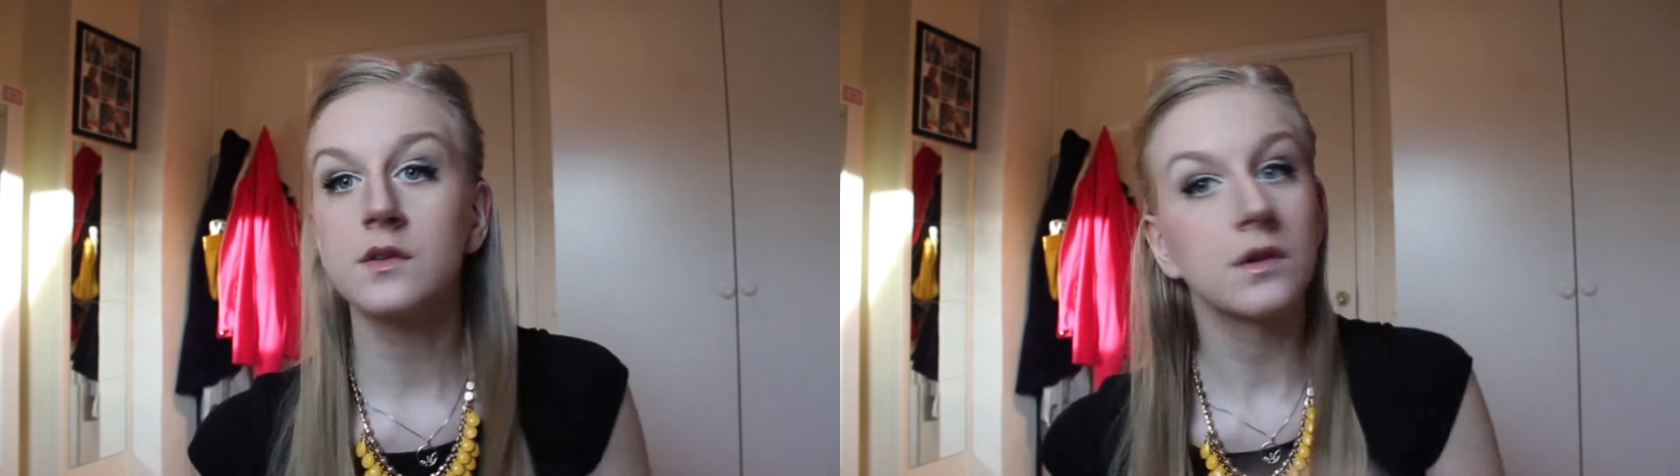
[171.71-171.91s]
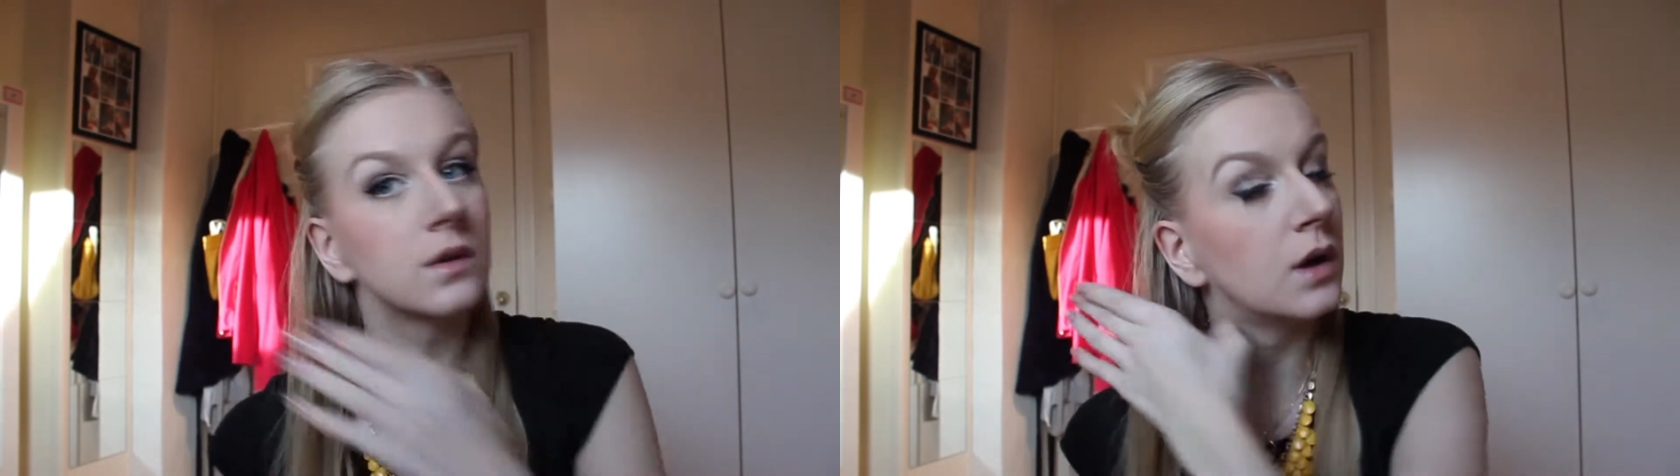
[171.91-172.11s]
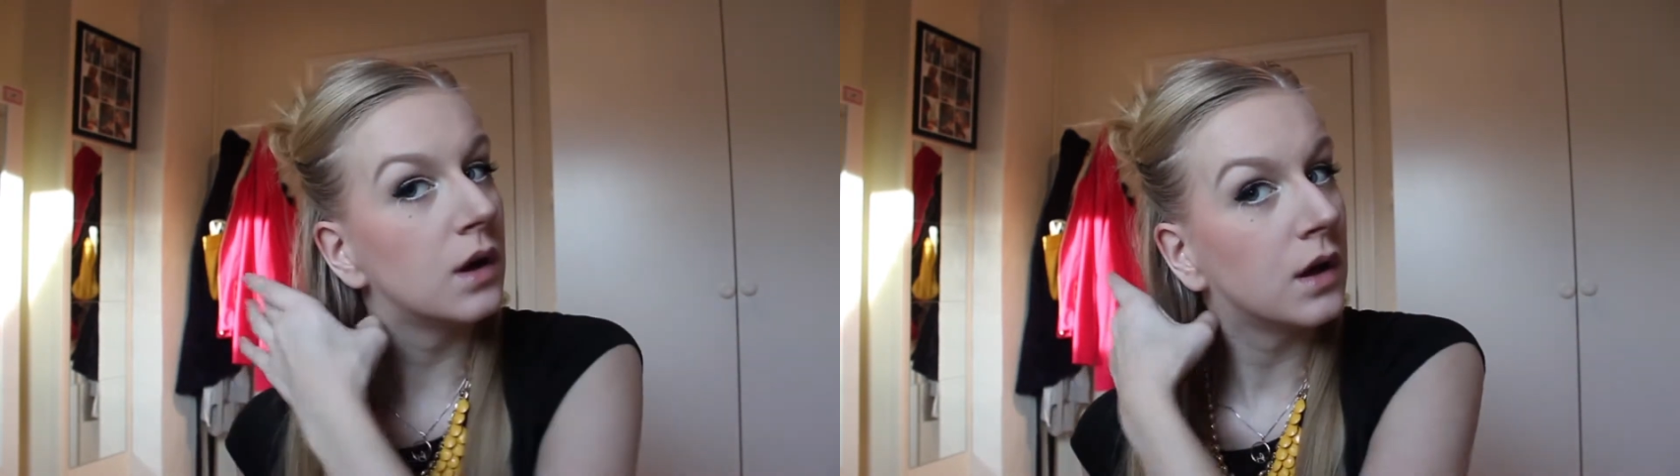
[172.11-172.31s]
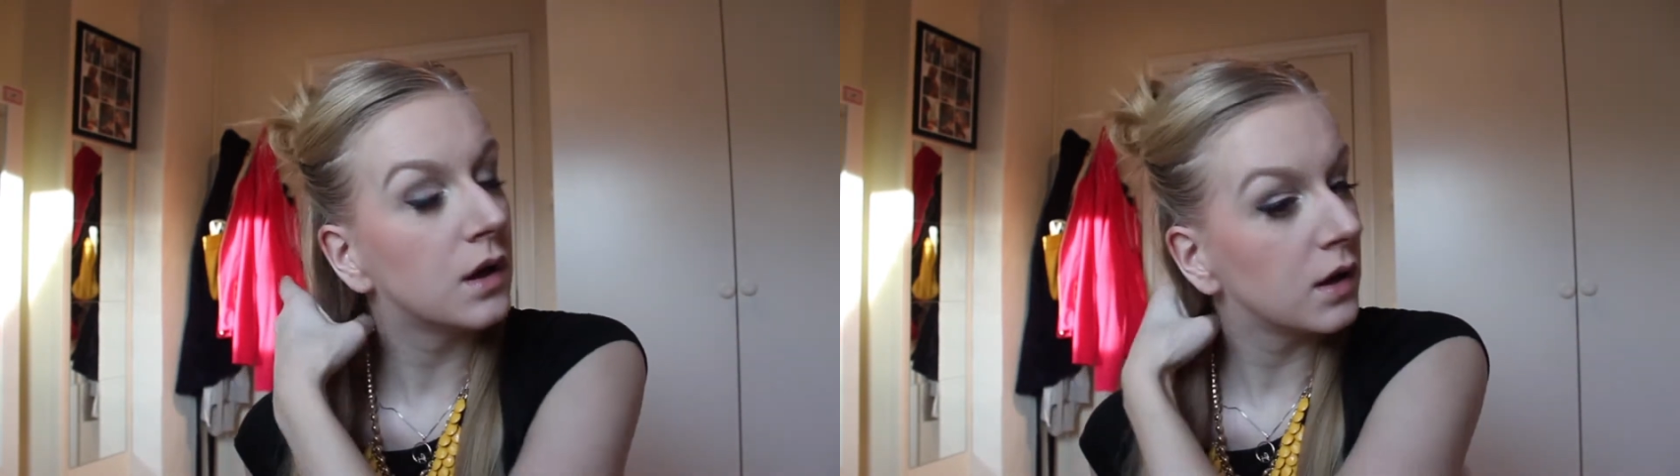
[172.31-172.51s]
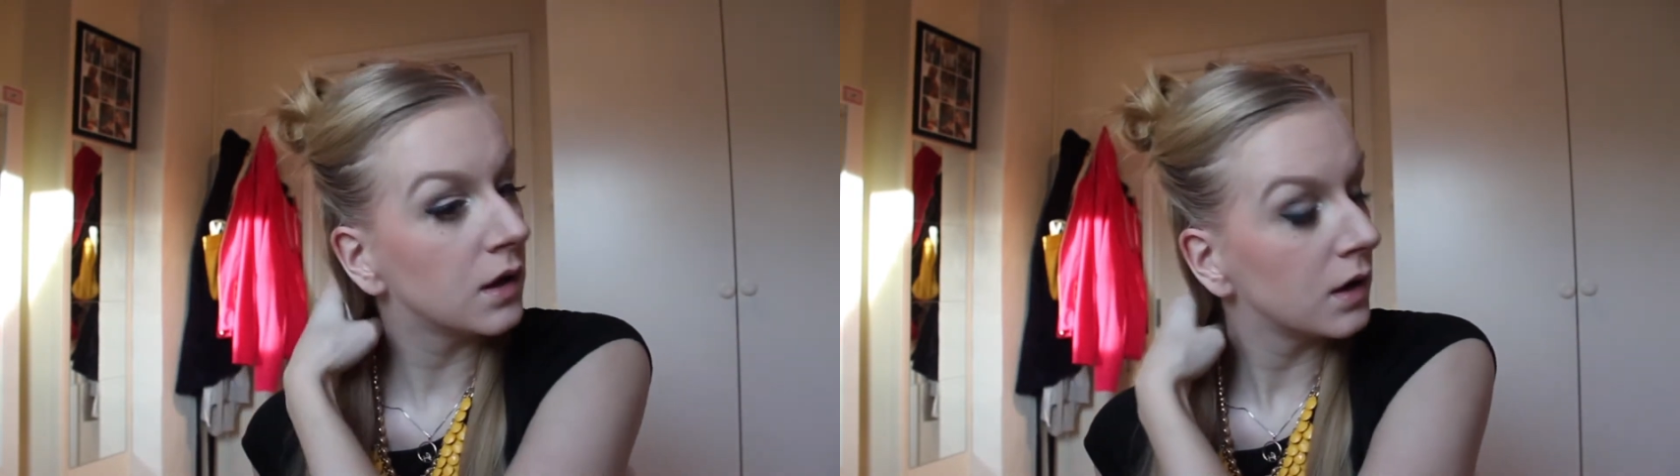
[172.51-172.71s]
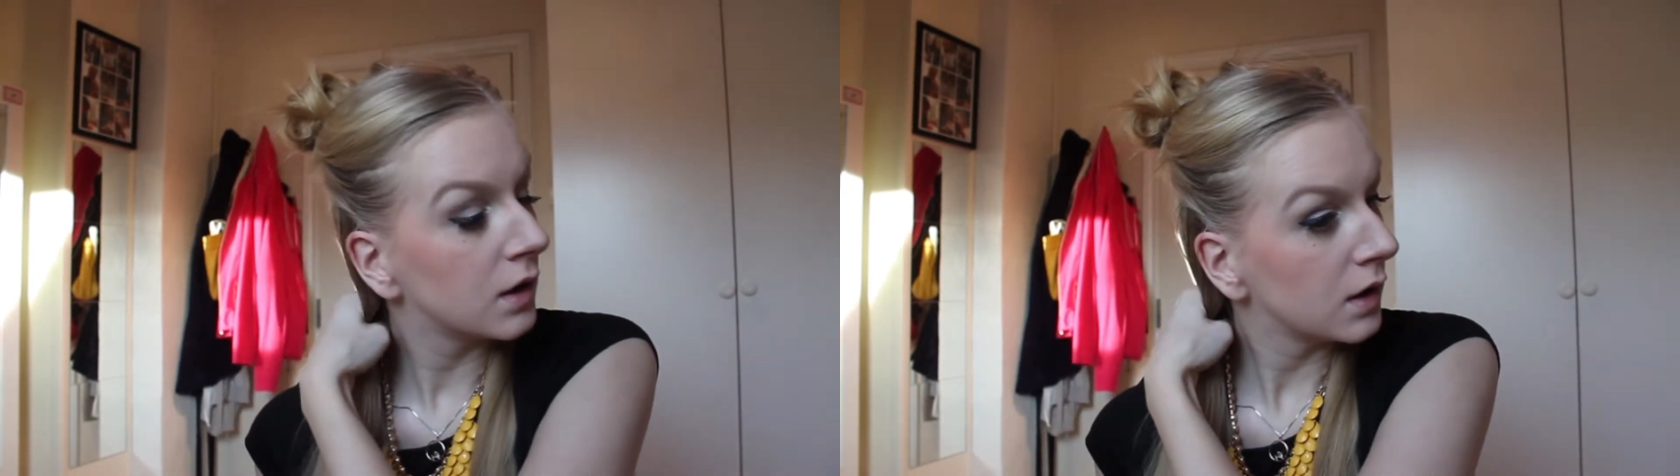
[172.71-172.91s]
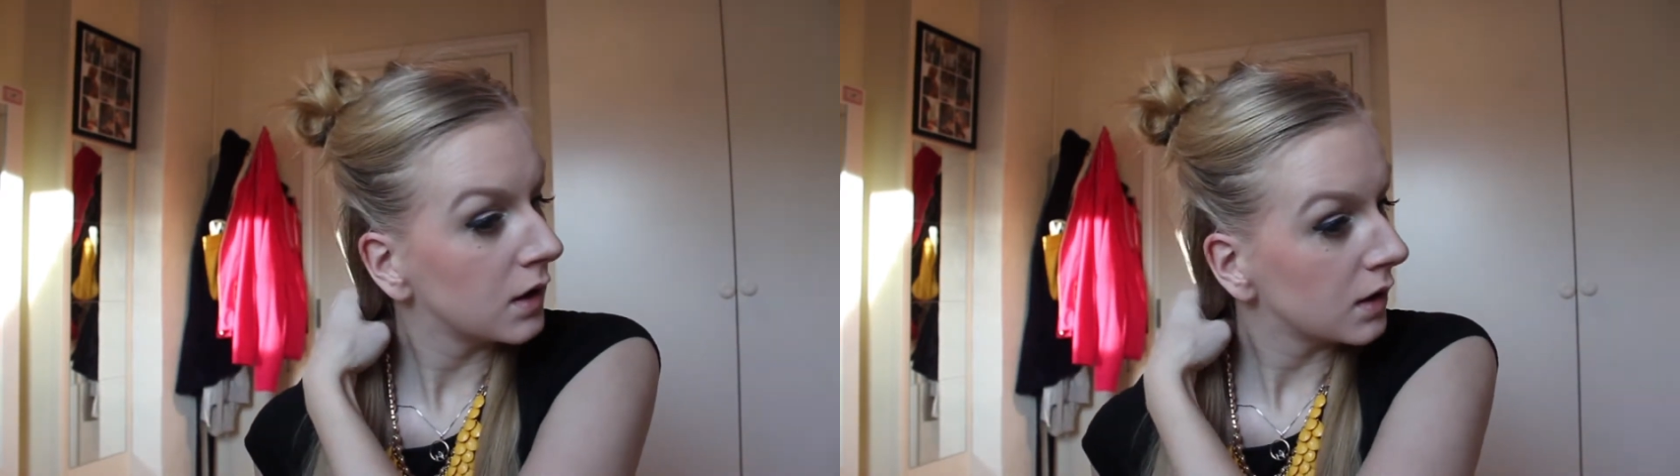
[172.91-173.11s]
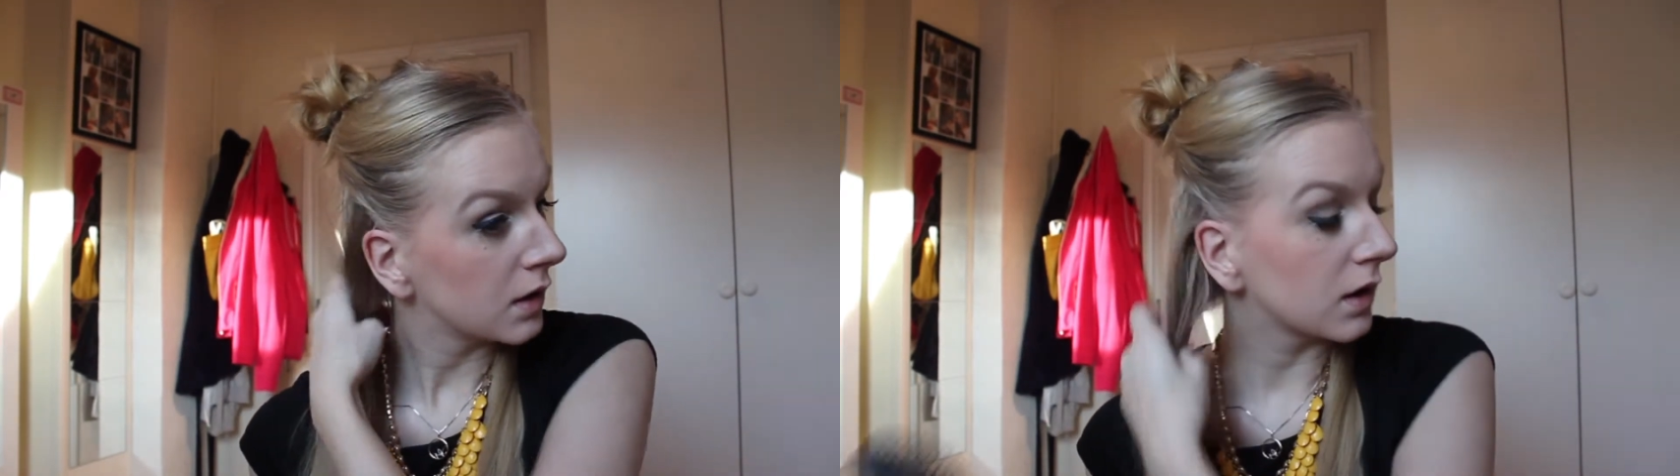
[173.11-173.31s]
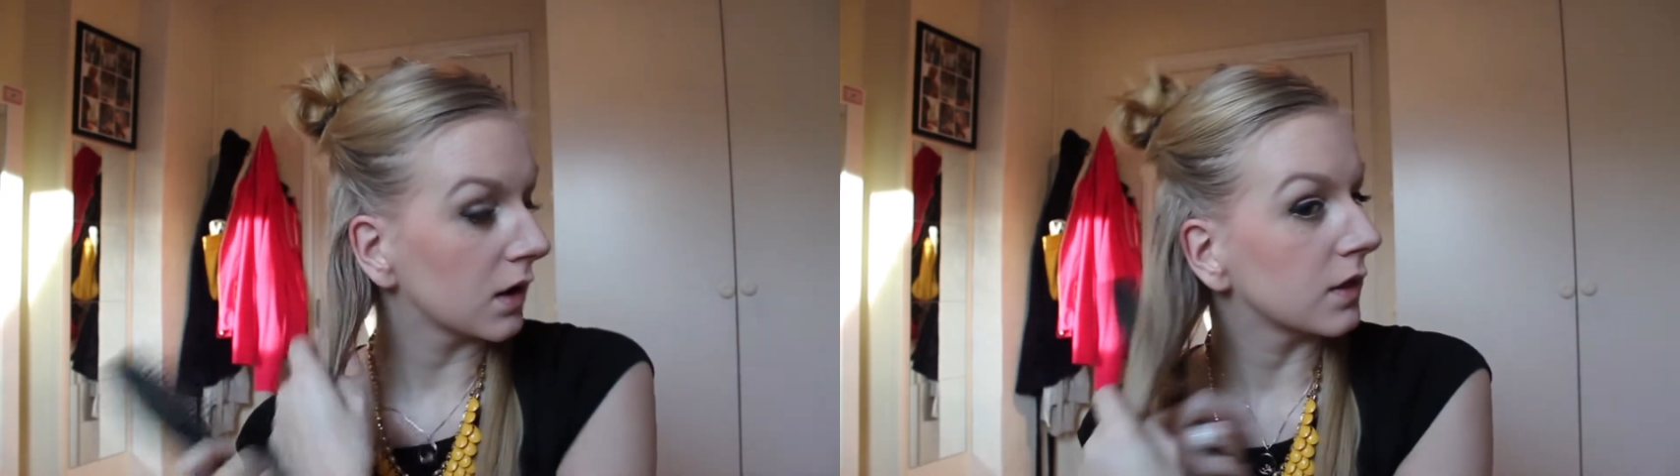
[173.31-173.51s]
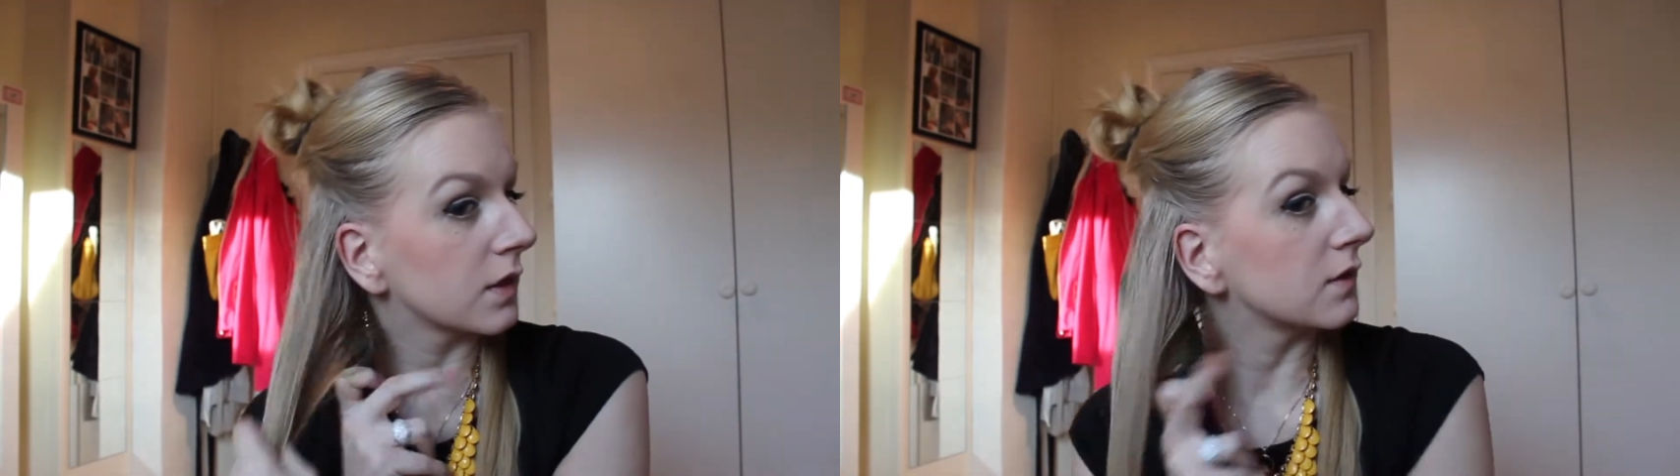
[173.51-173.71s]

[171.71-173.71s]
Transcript: to get